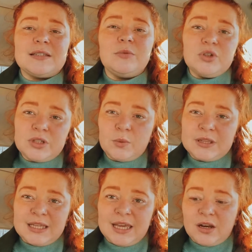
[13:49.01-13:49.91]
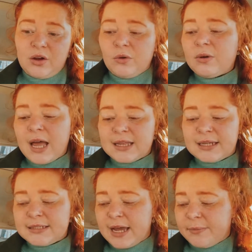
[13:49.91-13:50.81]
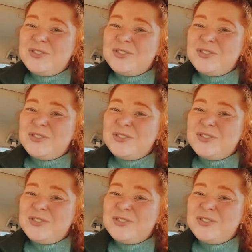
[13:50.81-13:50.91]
I'm usually with the kiddo at that time.